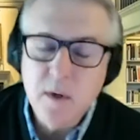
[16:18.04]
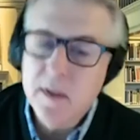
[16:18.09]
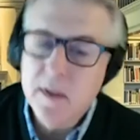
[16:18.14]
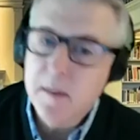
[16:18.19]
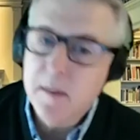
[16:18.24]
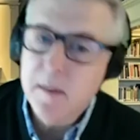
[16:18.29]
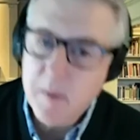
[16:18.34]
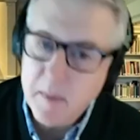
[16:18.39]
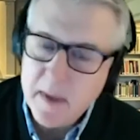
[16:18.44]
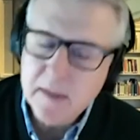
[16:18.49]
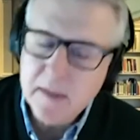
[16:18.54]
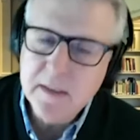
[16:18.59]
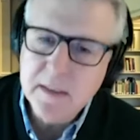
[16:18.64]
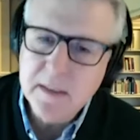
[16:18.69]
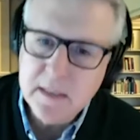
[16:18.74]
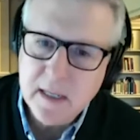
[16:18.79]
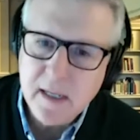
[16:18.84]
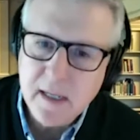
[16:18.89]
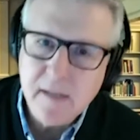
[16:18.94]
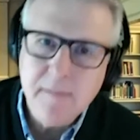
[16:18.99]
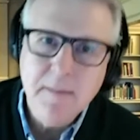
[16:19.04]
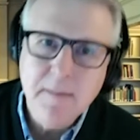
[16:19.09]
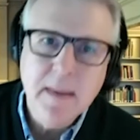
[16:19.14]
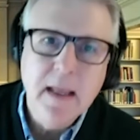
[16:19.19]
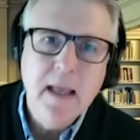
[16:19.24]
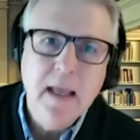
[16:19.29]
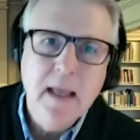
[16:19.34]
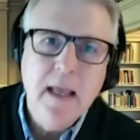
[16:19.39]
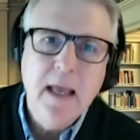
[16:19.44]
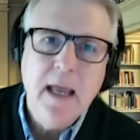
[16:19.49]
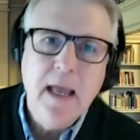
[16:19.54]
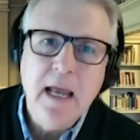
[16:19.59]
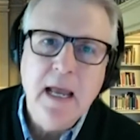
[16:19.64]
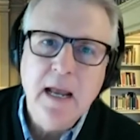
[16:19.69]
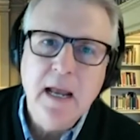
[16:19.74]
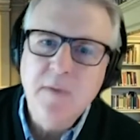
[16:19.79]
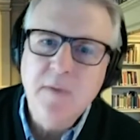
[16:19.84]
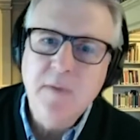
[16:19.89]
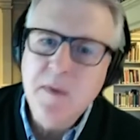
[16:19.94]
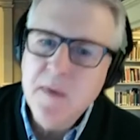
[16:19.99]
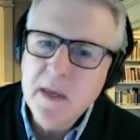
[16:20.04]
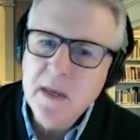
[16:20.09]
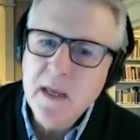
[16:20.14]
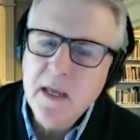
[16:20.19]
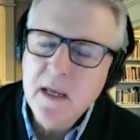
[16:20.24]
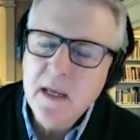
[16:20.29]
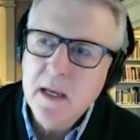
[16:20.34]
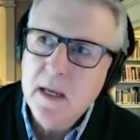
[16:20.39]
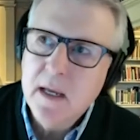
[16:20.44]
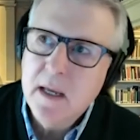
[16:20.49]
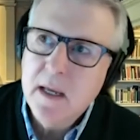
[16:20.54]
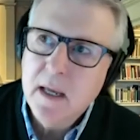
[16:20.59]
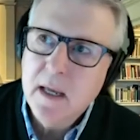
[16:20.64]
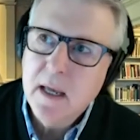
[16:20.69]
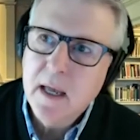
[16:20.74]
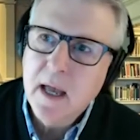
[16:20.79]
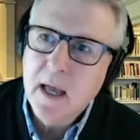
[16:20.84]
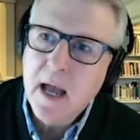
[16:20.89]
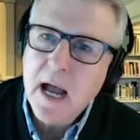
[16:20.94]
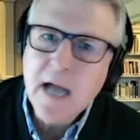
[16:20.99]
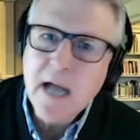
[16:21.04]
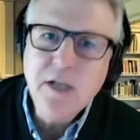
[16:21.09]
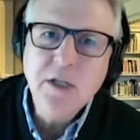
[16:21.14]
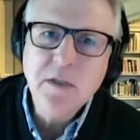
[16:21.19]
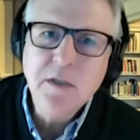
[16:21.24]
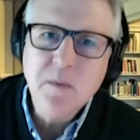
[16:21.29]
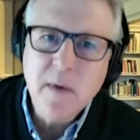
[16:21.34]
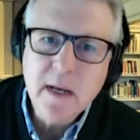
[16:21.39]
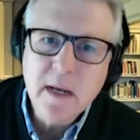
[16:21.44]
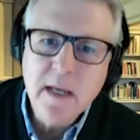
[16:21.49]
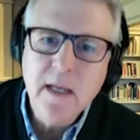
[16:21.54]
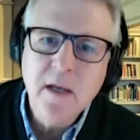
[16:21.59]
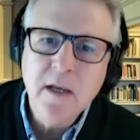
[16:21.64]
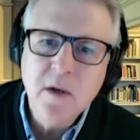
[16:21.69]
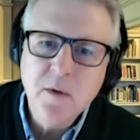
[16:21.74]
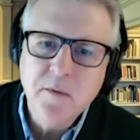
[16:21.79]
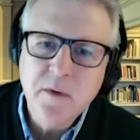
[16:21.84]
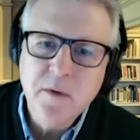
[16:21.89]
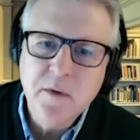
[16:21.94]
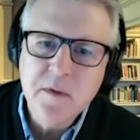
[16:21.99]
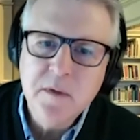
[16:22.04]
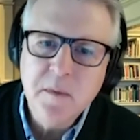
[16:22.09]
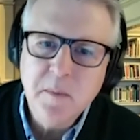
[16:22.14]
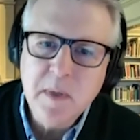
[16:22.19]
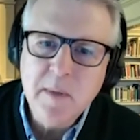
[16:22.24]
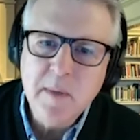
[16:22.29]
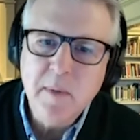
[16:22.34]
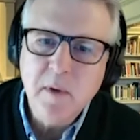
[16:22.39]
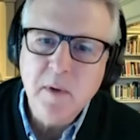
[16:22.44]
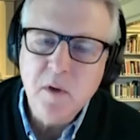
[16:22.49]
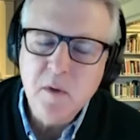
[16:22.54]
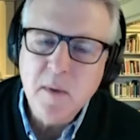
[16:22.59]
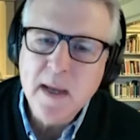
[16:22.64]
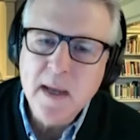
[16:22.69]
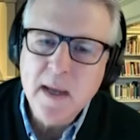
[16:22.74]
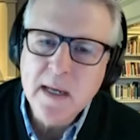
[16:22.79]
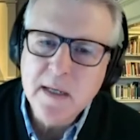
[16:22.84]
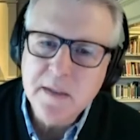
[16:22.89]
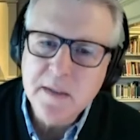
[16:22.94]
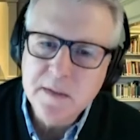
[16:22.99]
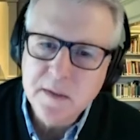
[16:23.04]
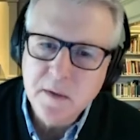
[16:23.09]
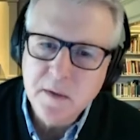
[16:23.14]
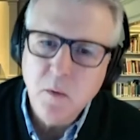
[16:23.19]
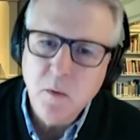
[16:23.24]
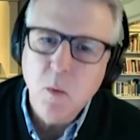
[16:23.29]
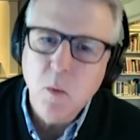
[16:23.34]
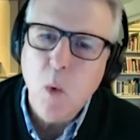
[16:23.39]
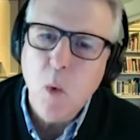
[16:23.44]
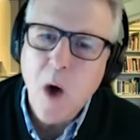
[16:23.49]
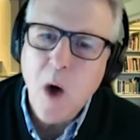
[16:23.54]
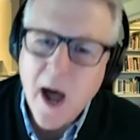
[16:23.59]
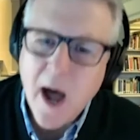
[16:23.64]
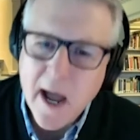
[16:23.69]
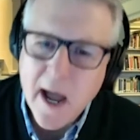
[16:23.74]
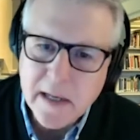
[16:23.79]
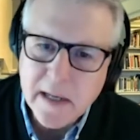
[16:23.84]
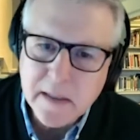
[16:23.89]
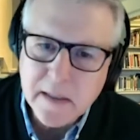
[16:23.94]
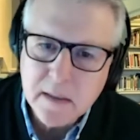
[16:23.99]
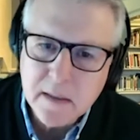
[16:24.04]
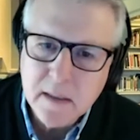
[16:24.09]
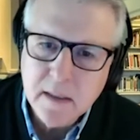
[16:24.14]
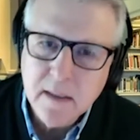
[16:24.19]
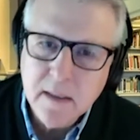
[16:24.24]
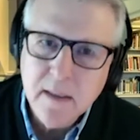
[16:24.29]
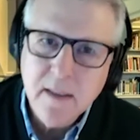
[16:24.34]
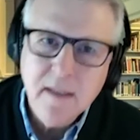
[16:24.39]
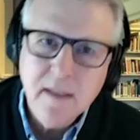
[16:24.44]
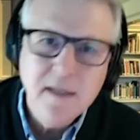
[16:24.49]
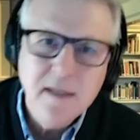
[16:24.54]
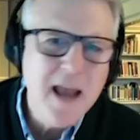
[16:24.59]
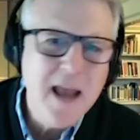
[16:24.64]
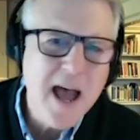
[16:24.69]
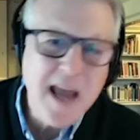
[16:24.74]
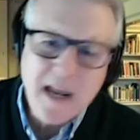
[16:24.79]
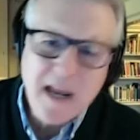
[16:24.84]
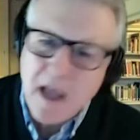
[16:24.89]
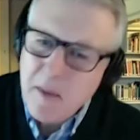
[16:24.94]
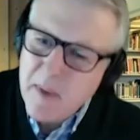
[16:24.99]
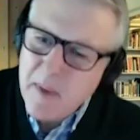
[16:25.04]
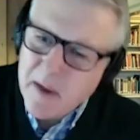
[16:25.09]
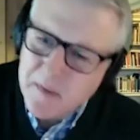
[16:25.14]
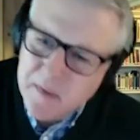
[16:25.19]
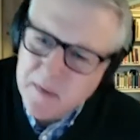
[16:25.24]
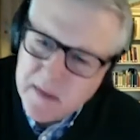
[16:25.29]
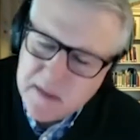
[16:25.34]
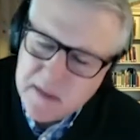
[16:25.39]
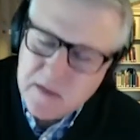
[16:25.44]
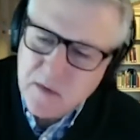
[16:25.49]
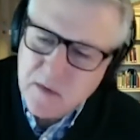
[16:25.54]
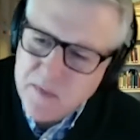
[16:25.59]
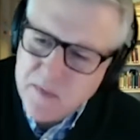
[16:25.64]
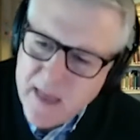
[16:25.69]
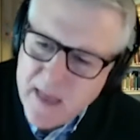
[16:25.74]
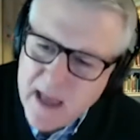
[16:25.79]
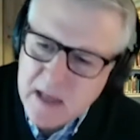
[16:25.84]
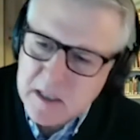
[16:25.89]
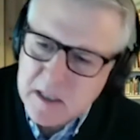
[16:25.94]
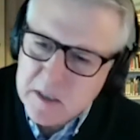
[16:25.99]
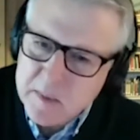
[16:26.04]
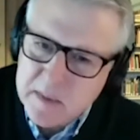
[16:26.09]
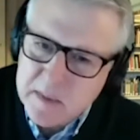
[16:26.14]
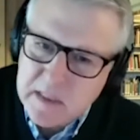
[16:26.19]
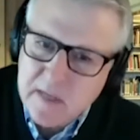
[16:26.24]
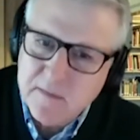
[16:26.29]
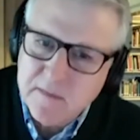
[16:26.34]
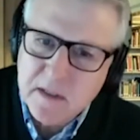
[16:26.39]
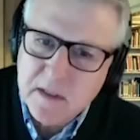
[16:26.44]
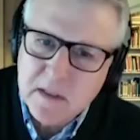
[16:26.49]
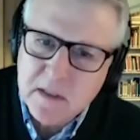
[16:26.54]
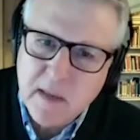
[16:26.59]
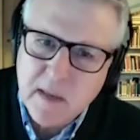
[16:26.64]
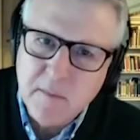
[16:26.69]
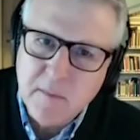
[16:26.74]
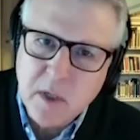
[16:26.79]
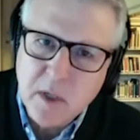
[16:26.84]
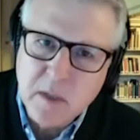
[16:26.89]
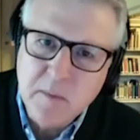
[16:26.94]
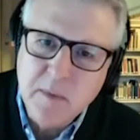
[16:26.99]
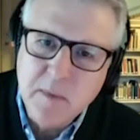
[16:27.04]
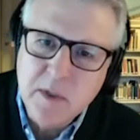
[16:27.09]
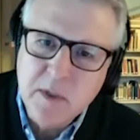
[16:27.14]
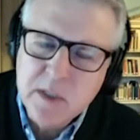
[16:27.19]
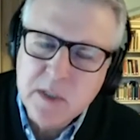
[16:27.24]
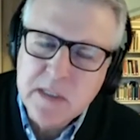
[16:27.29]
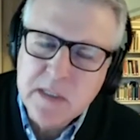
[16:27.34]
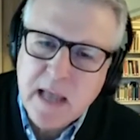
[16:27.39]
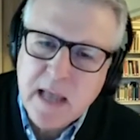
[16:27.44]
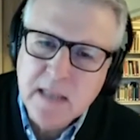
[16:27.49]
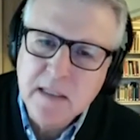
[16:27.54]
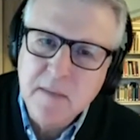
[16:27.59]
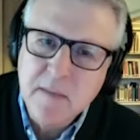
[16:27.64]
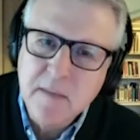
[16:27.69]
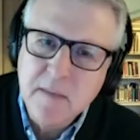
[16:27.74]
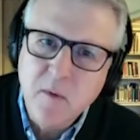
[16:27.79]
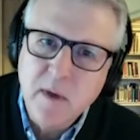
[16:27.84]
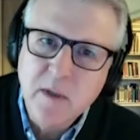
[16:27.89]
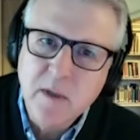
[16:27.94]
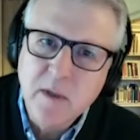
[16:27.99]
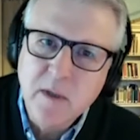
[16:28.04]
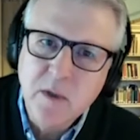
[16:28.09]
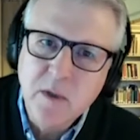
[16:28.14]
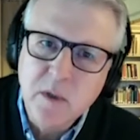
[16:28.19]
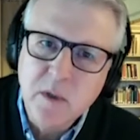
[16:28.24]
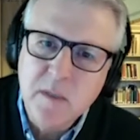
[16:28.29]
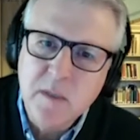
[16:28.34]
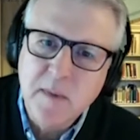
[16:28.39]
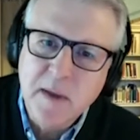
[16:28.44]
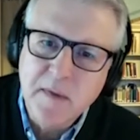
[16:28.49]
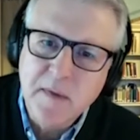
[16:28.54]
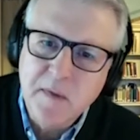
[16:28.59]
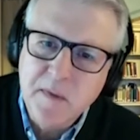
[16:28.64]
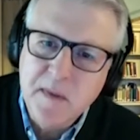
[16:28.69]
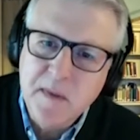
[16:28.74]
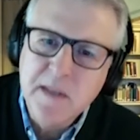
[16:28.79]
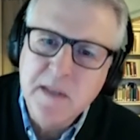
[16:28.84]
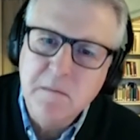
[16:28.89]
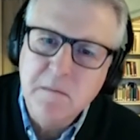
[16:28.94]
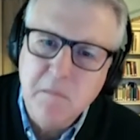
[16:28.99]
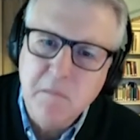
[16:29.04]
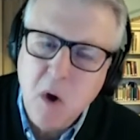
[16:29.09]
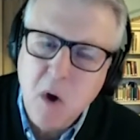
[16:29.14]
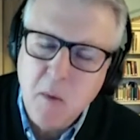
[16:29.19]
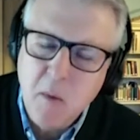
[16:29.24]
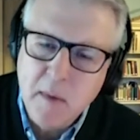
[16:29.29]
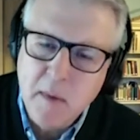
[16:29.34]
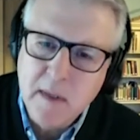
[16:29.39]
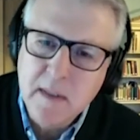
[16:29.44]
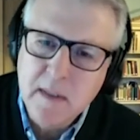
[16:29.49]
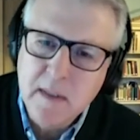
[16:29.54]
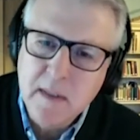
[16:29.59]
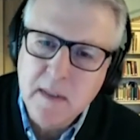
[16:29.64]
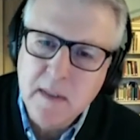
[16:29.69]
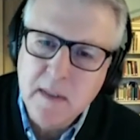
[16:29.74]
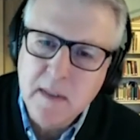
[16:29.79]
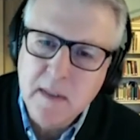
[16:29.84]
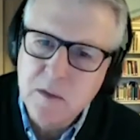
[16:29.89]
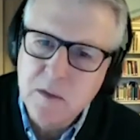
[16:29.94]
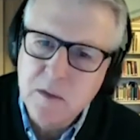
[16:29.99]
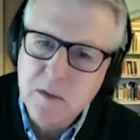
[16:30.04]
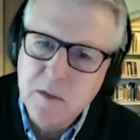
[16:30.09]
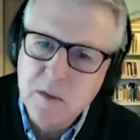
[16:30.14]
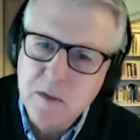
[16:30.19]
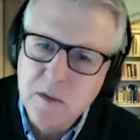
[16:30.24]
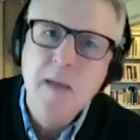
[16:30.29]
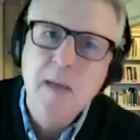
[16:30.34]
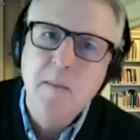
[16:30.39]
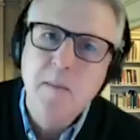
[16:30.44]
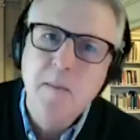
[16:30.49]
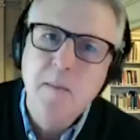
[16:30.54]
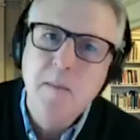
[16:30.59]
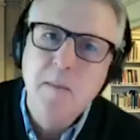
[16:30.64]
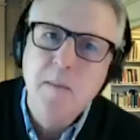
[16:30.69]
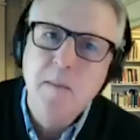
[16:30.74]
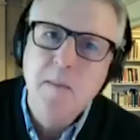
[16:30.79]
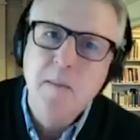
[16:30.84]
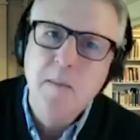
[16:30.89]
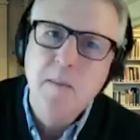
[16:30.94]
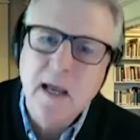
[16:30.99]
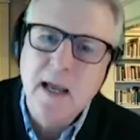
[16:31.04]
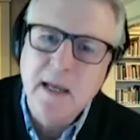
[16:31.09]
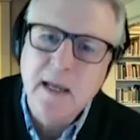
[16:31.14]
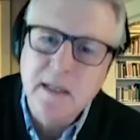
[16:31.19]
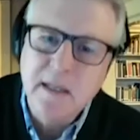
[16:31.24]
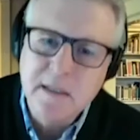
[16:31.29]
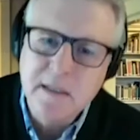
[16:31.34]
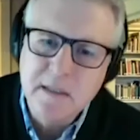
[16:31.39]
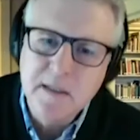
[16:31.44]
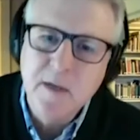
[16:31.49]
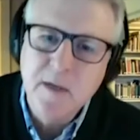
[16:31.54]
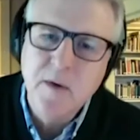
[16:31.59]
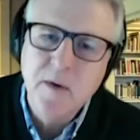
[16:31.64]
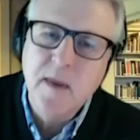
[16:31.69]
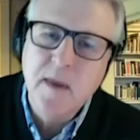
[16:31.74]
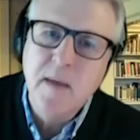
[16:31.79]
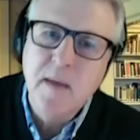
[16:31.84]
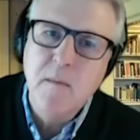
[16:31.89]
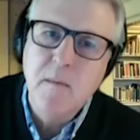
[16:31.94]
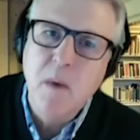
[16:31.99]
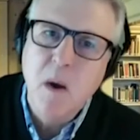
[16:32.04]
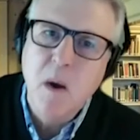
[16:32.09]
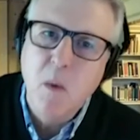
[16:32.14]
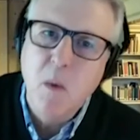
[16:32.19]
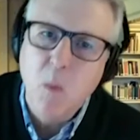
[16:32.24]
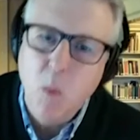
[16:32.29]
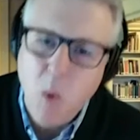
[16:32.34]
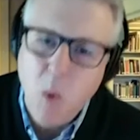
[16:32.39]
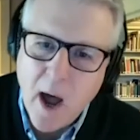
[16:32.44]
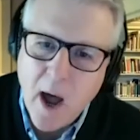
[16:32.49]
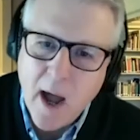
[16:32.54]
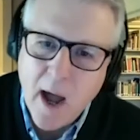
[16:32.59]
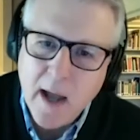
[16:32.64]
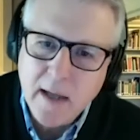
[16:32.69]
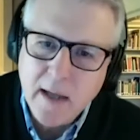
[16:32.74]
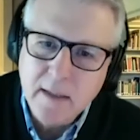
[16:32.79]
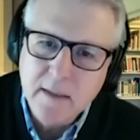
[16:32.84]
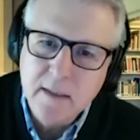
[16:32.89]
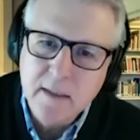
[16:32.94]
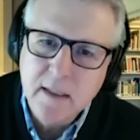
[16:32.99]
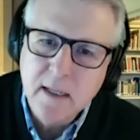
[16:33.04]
I'm about to tell, and I've been thinking I just want to interview some people whom I consider wise. Not about this or that specific subject, but just ask them questions about this moment in history because I consider them wise.